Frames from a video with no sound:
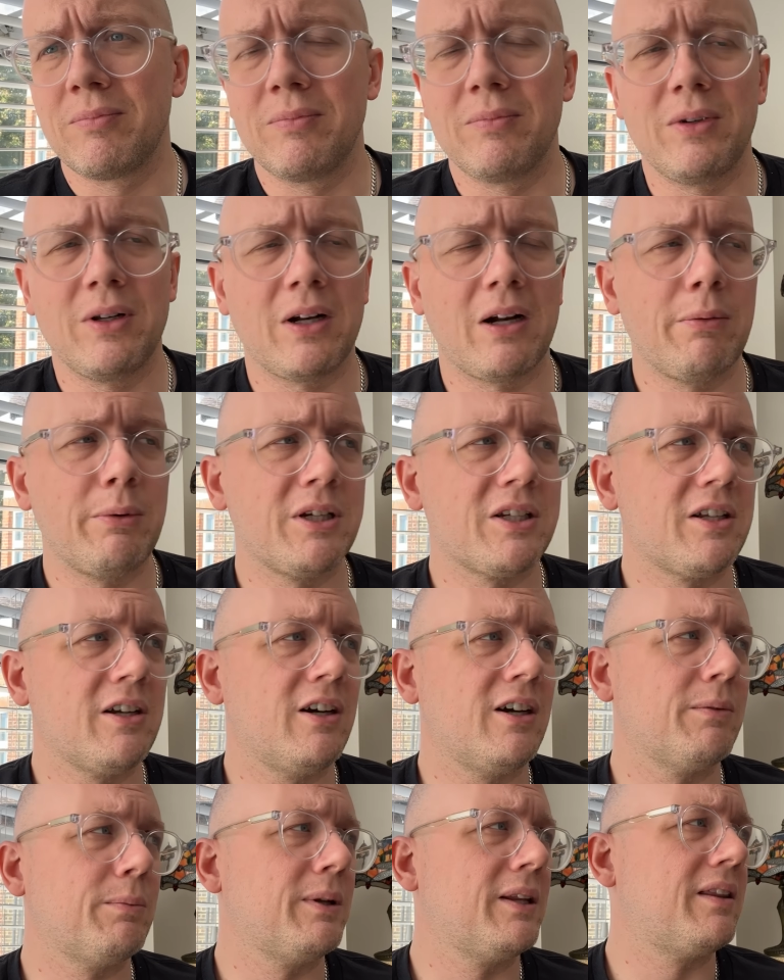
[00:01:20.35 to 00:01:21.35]
You know, we
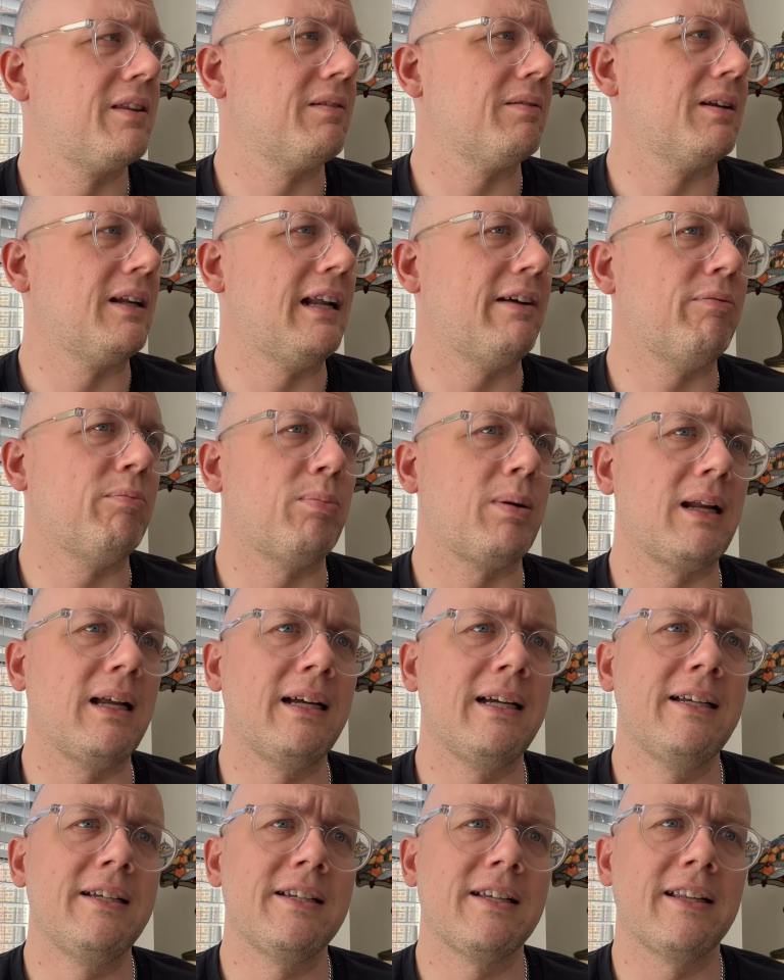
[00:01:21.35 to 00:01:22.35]
started with 11
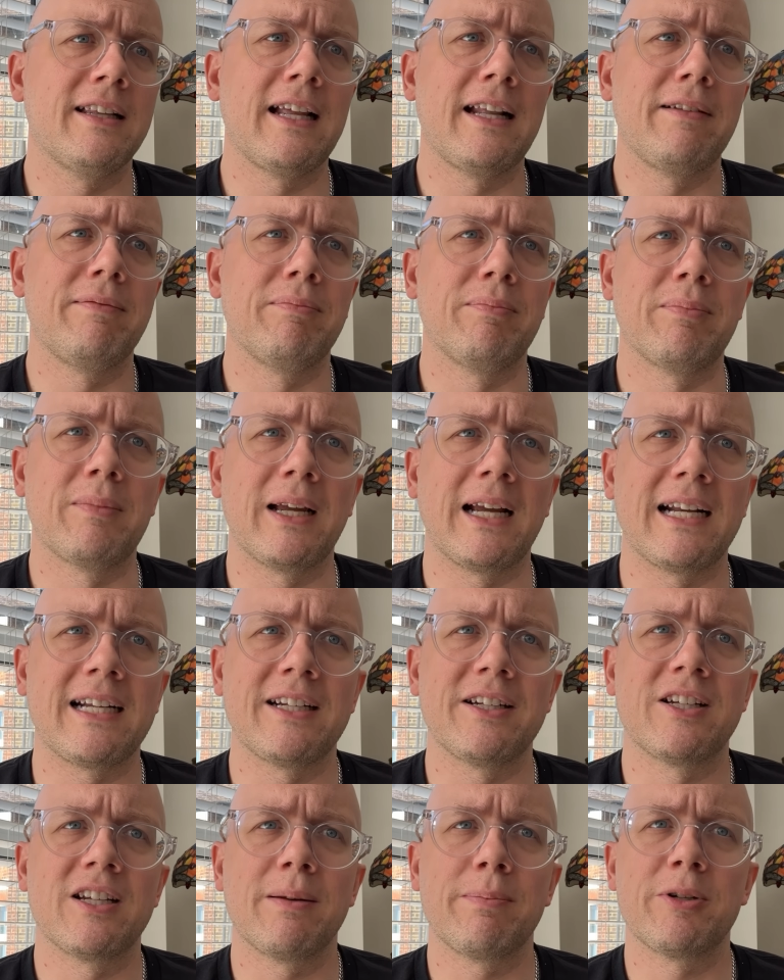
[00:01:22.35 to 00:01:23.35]
players and then they
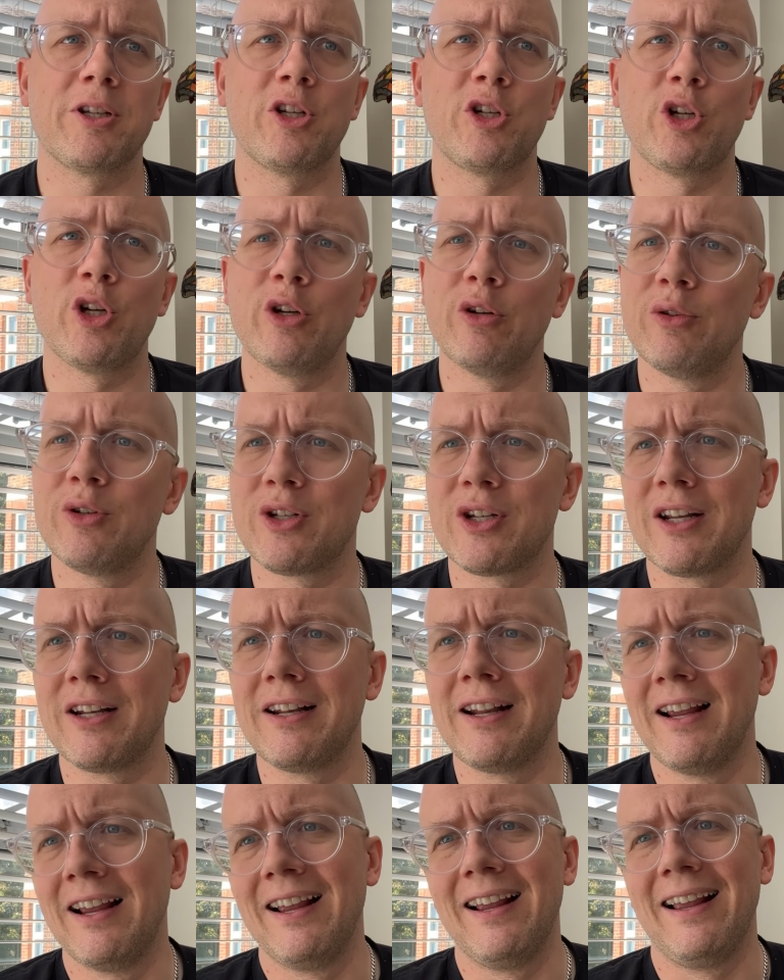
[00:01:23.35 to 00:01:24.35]
added substitutes
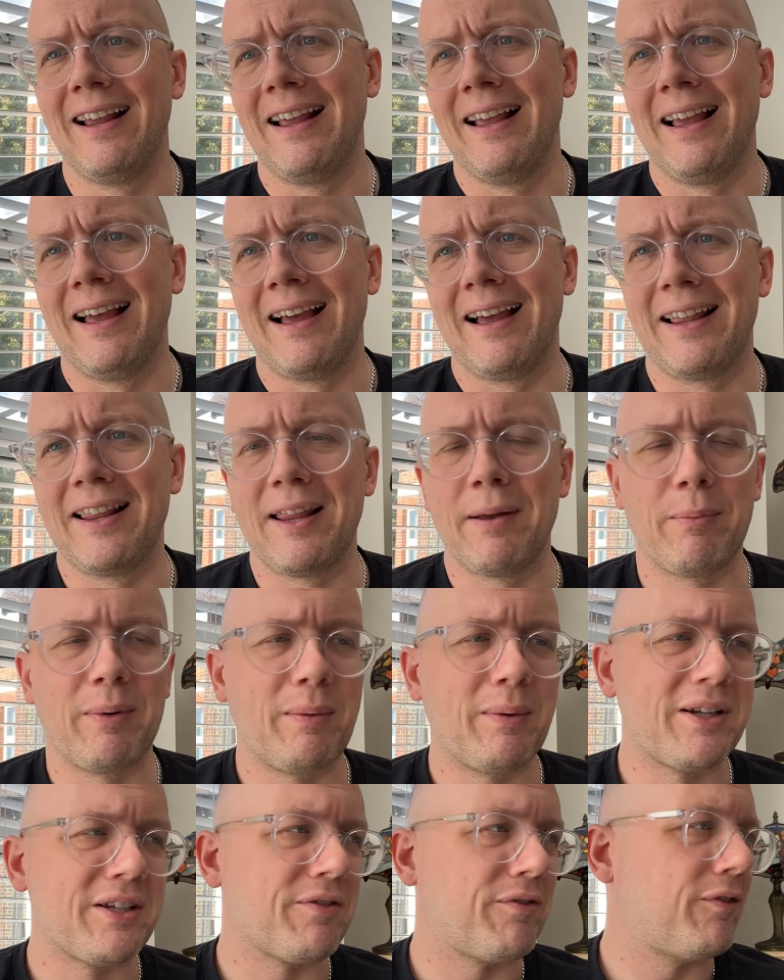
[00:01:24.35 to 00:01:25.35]
and then we
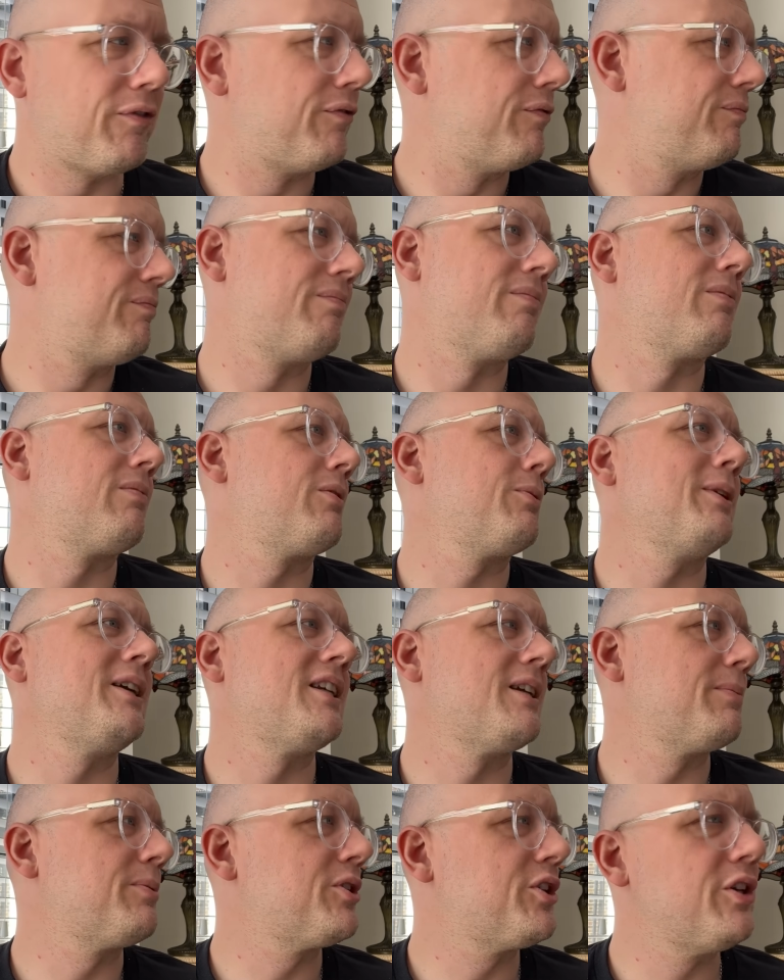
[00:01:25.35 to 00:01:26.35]
went to 3
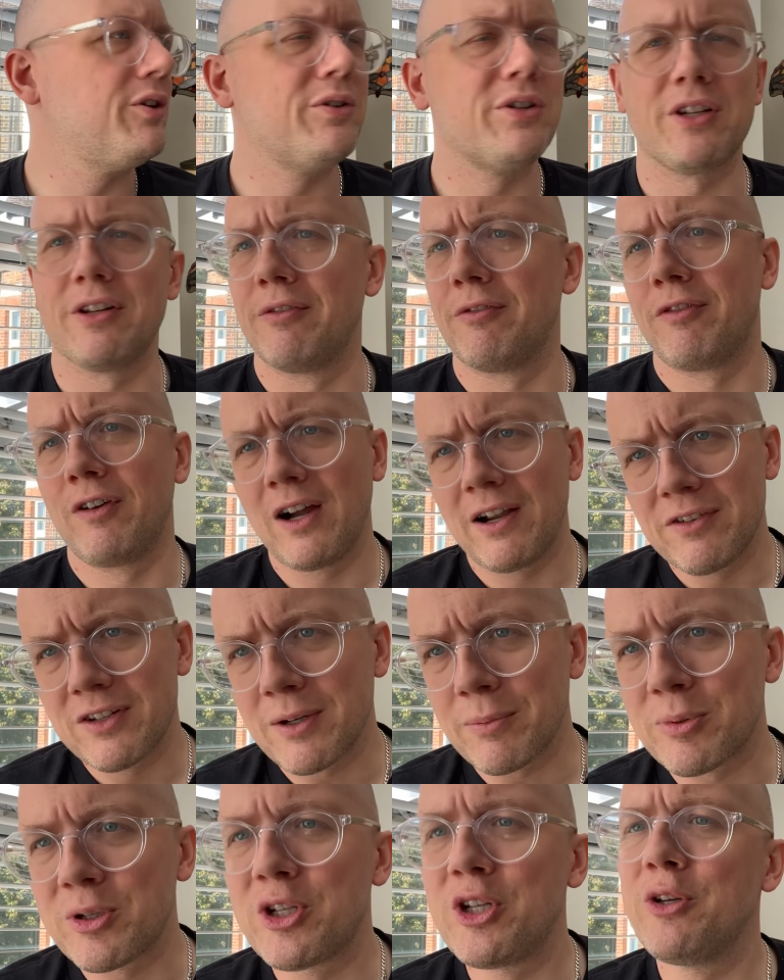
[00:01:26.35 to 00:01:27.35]
substitutes and 5
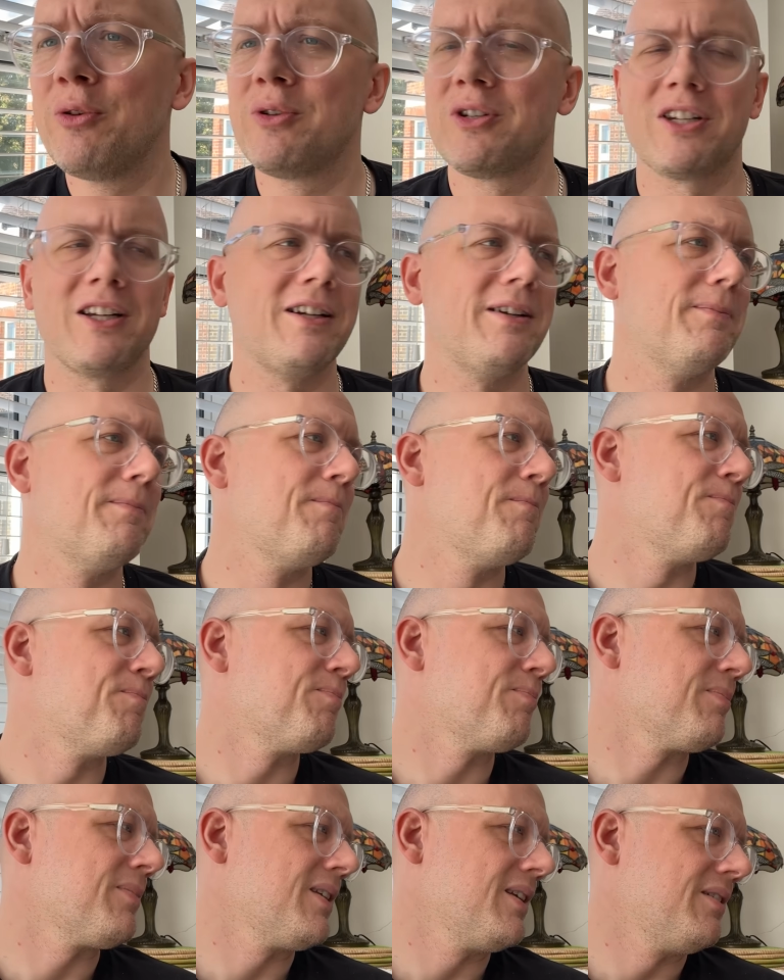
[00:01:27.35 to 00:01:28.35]
substitutes and
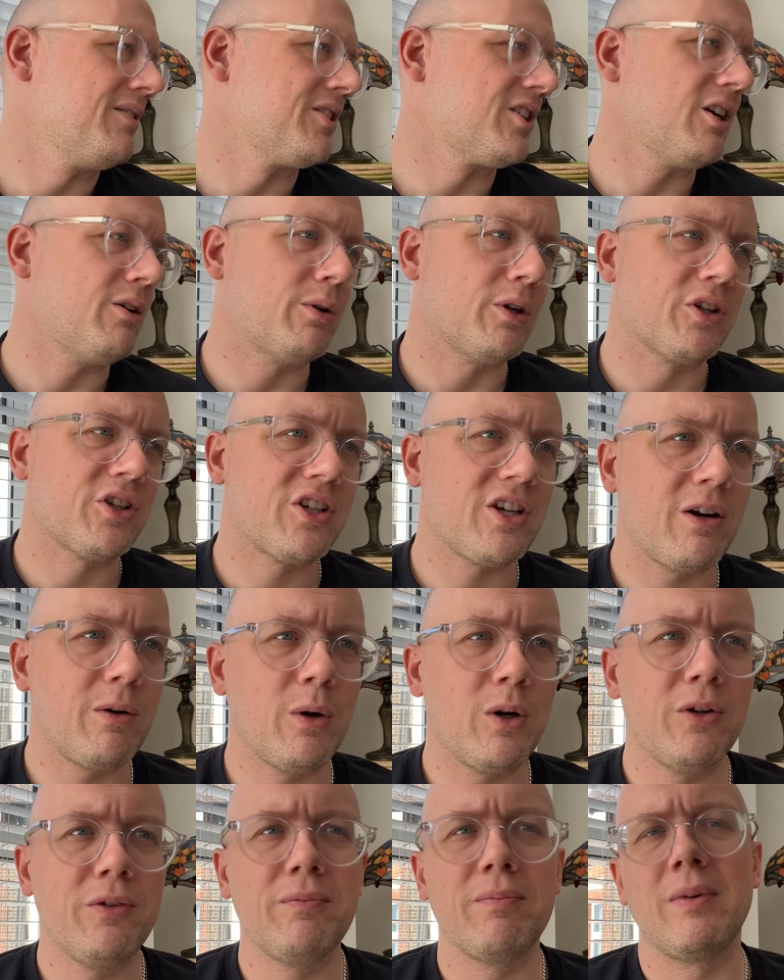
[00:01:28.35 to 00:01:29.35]
so on and so
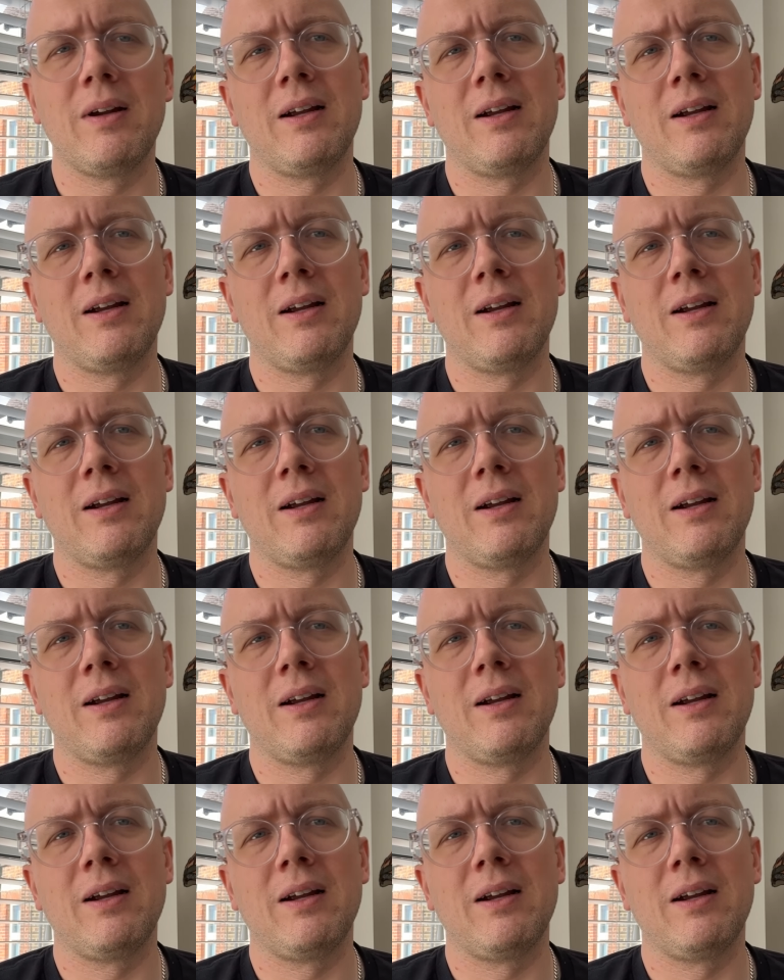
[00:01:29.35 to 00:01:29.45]
on.